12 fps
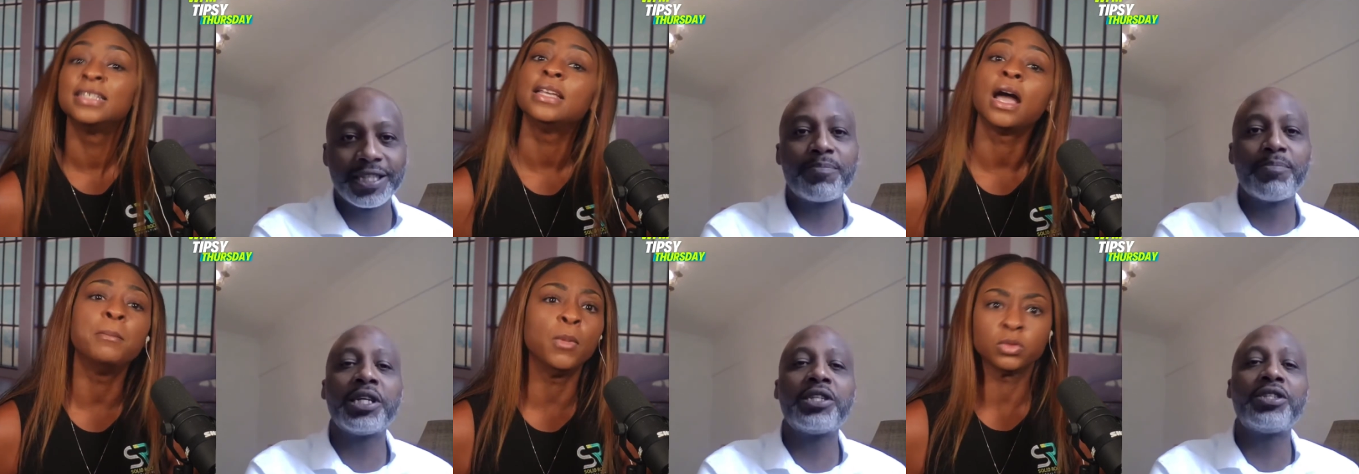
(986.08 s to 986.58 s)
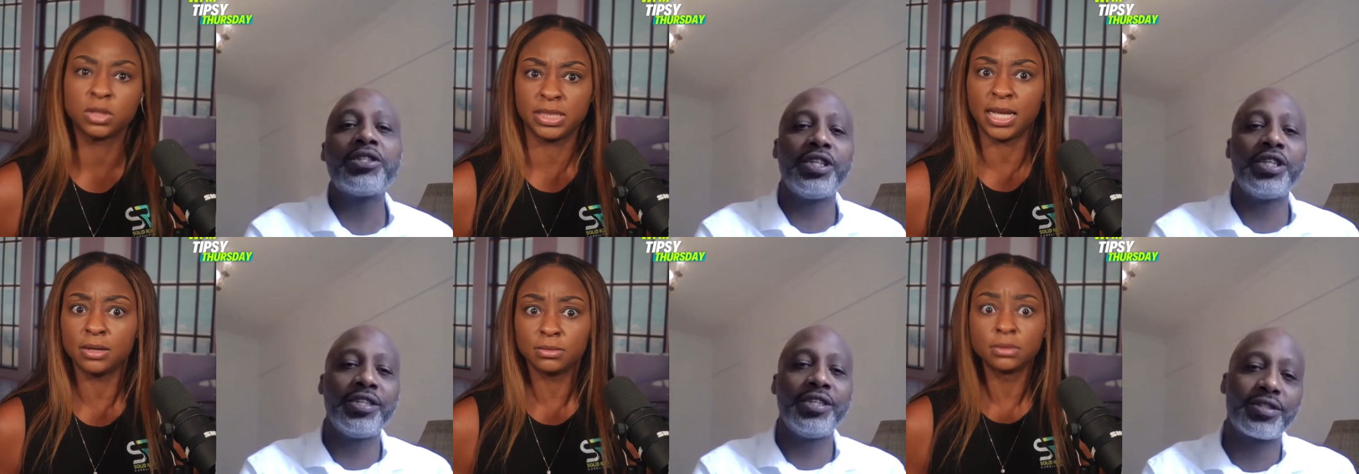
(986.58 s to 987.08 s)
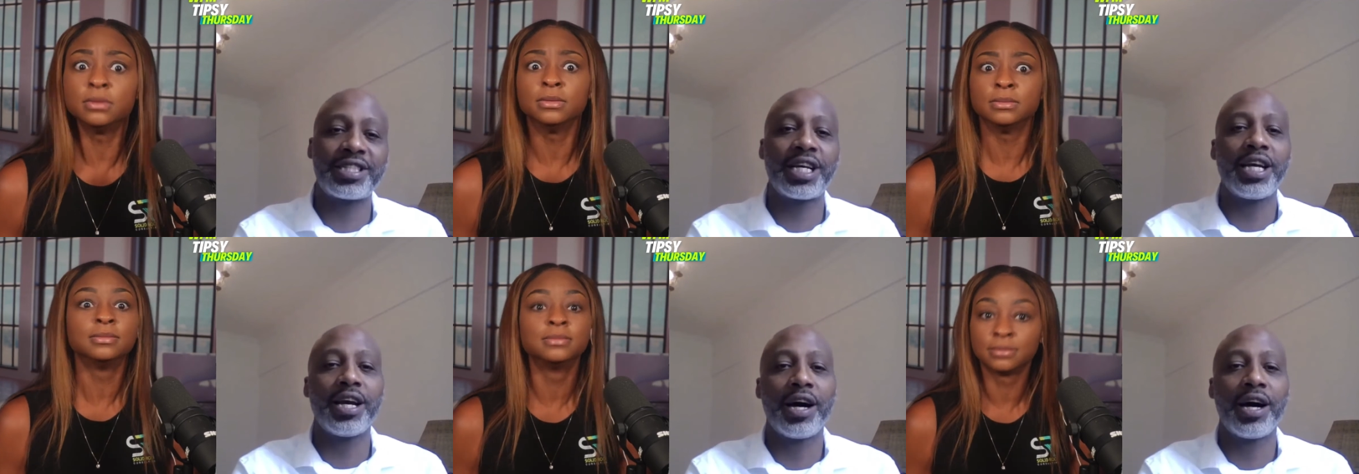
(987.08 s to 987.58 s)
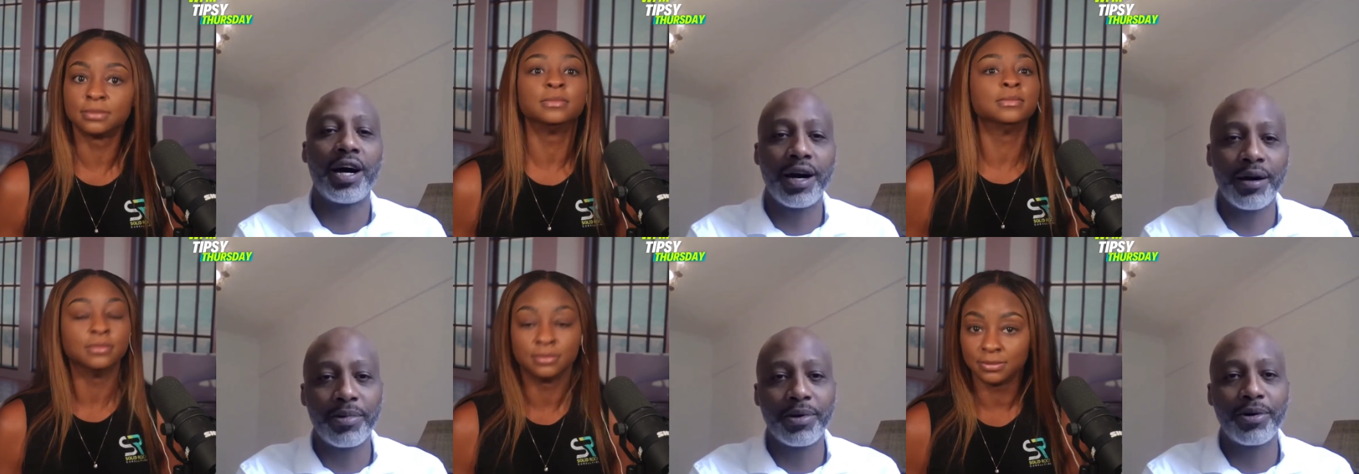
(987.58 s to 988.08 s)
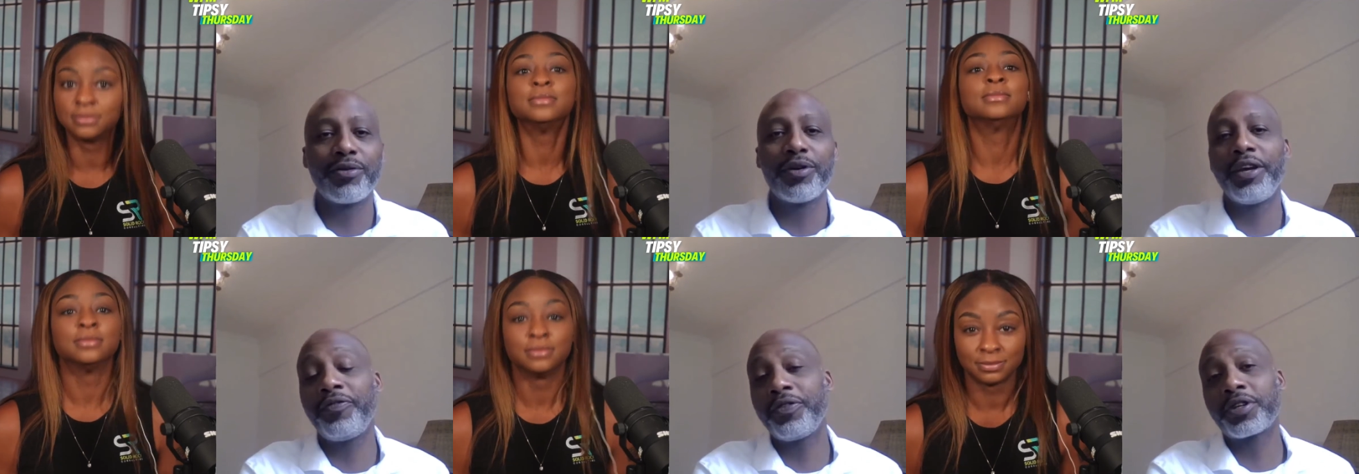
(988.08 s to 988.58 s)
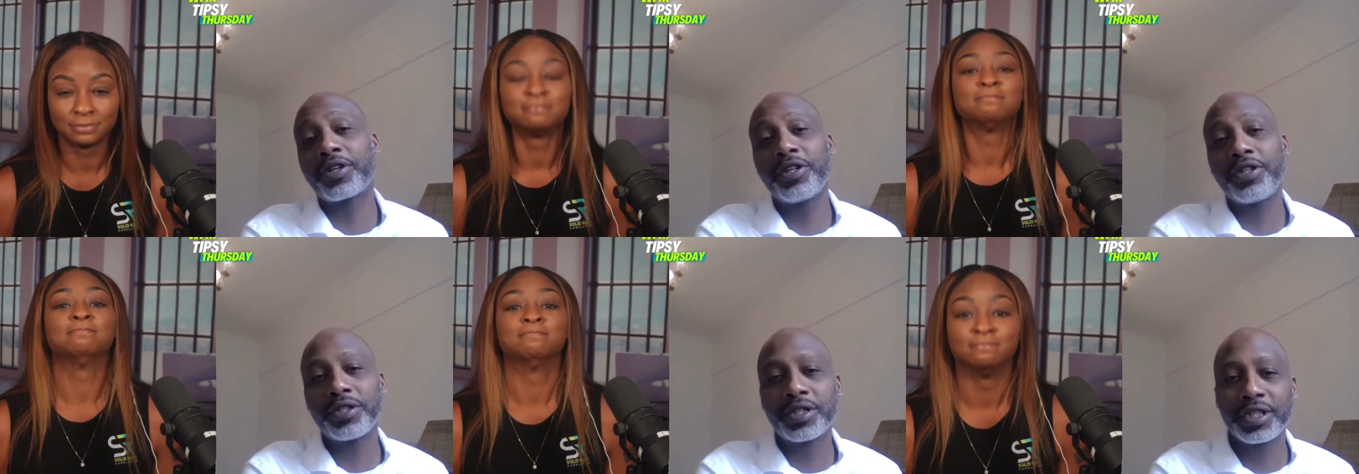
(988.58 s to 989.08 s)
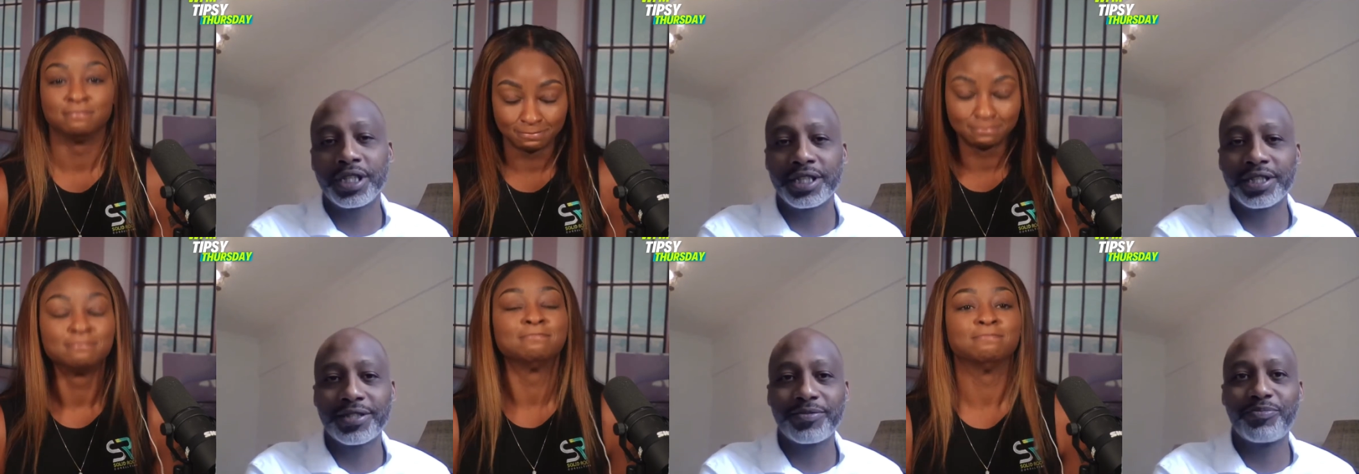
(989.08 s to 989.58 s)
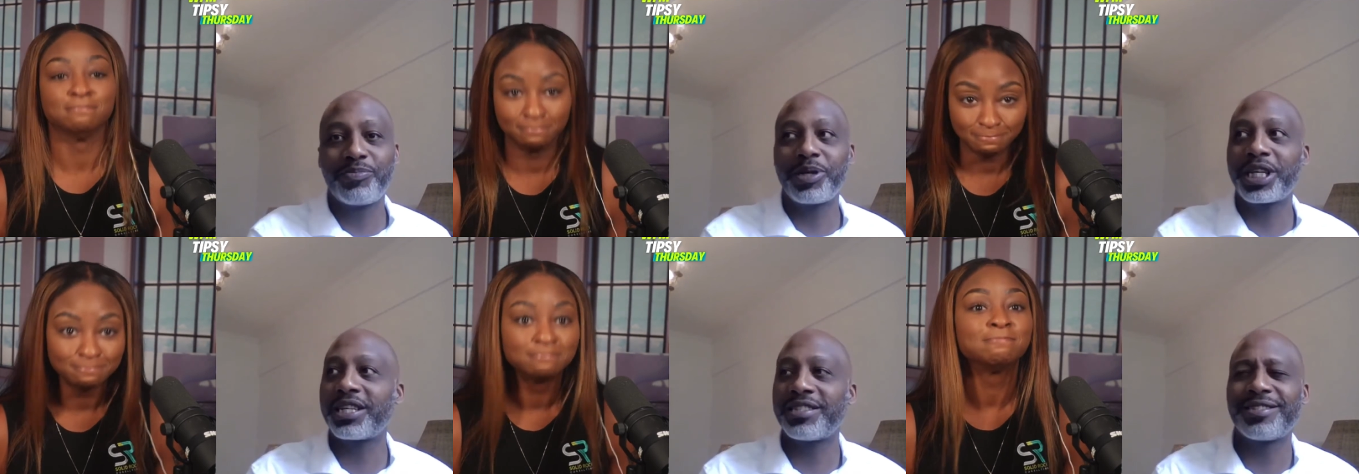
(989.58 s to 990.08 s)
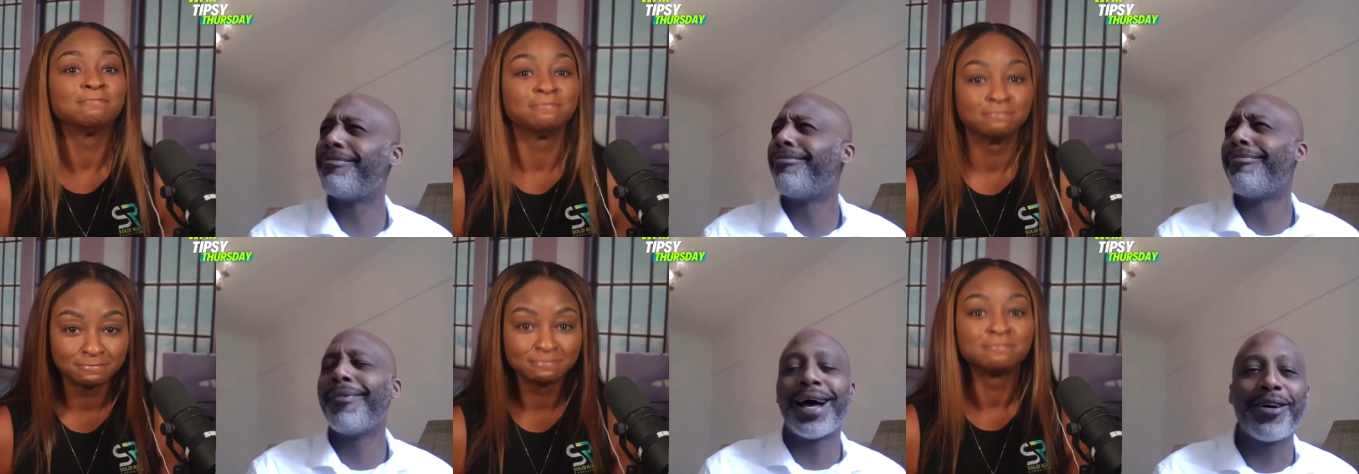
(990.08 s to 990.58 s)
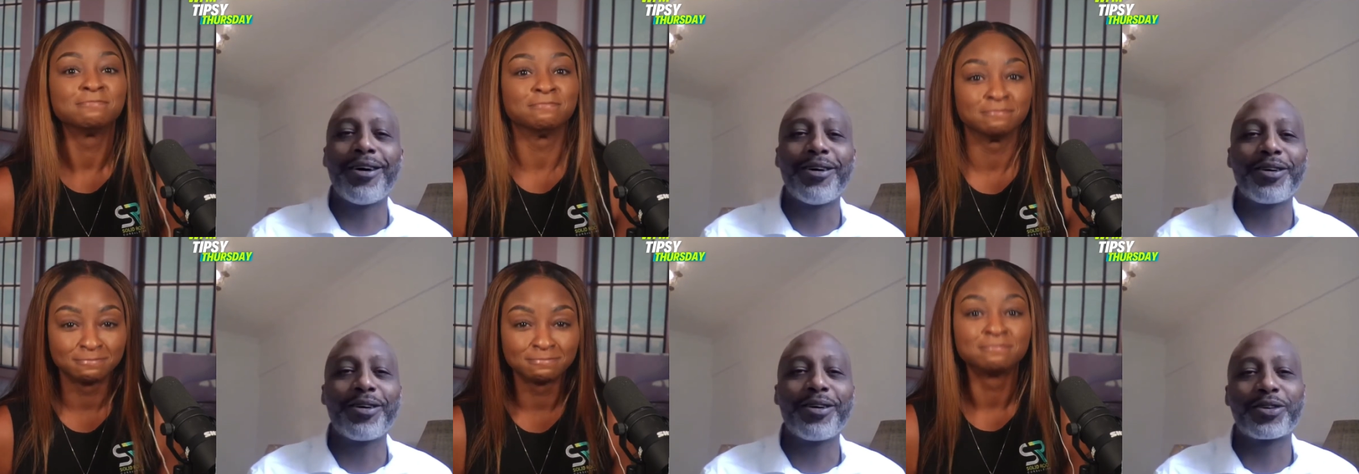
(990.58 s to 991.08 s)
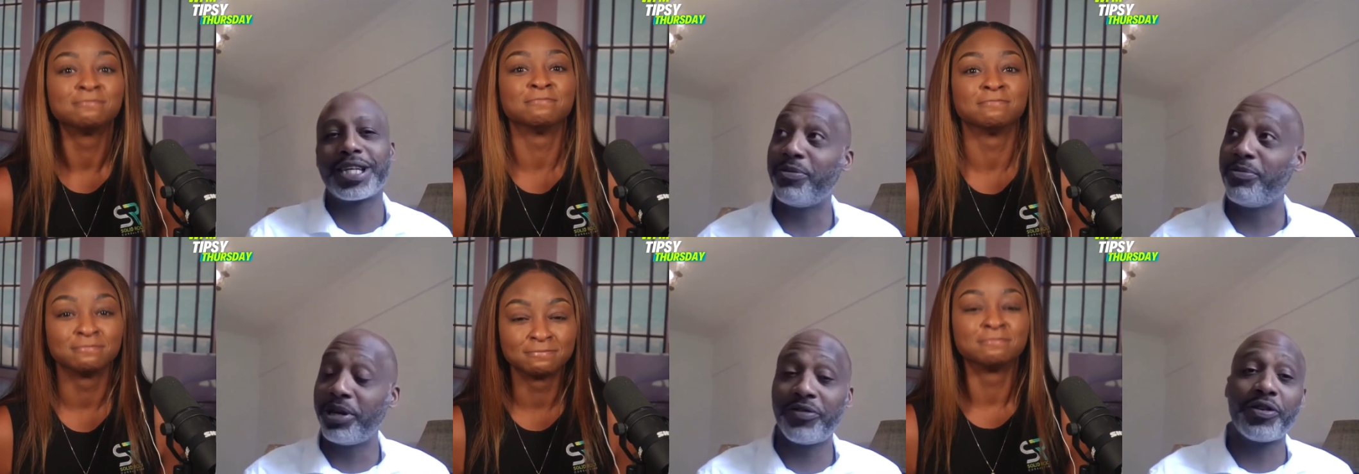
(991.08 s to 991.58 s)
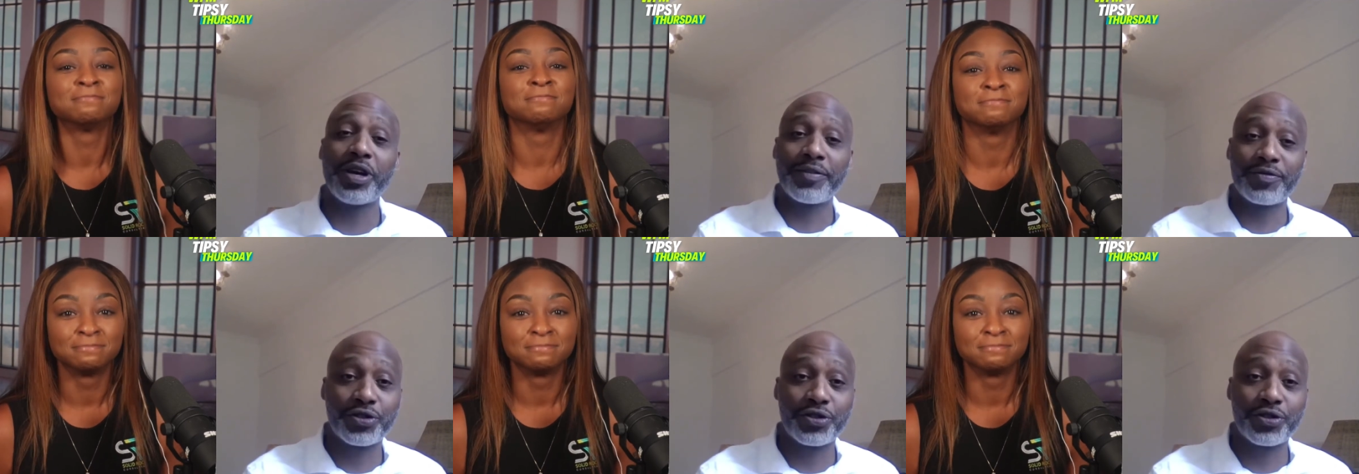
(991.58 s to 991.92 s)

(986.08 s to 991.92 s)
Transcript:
Speaker 1: It's much easier to stay humble if you're curious because how aggressive can you be if you have